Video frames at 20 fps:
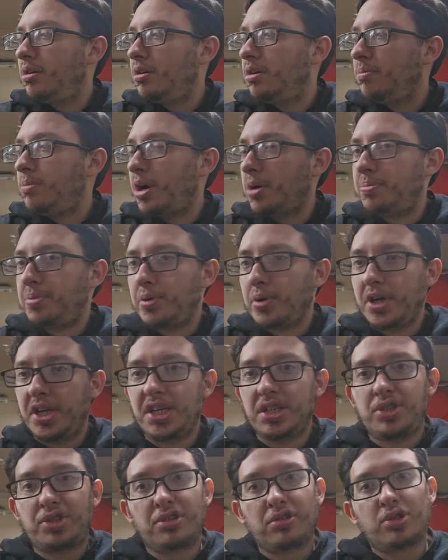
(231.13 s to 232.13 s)
my point
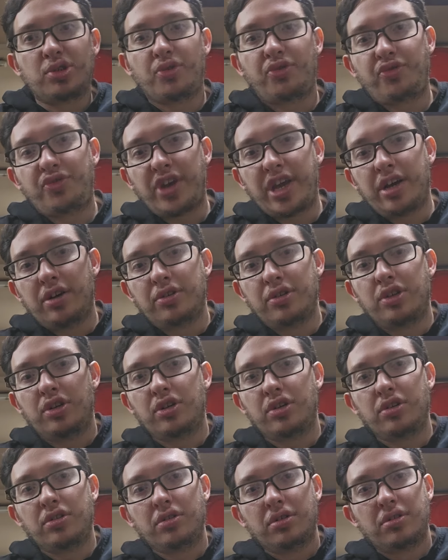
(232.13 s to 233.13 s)
is there's a
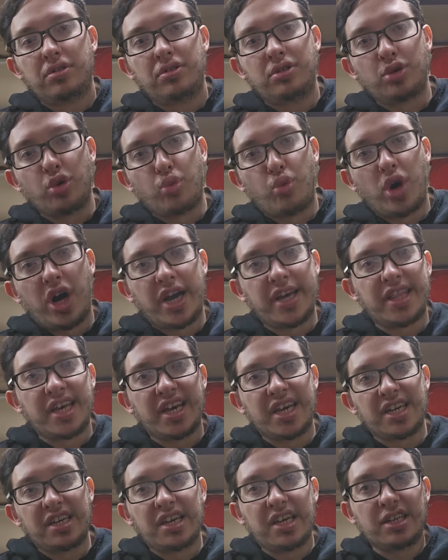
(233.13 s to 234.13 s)
failure to why the
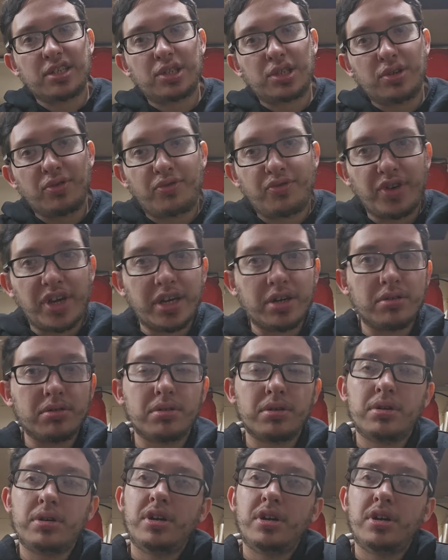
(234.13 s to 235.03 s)
head gasket failed.